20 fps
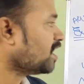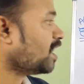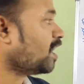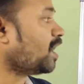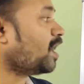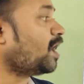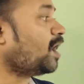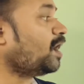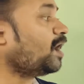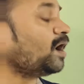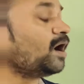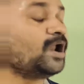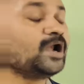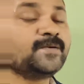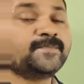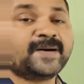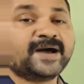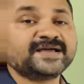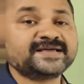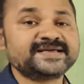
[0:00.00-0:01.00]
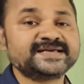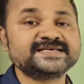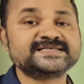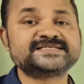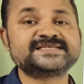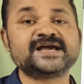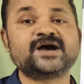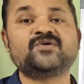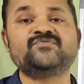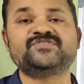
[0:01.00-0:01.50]
All
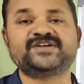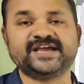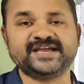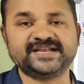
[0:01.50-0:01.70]
monkeys have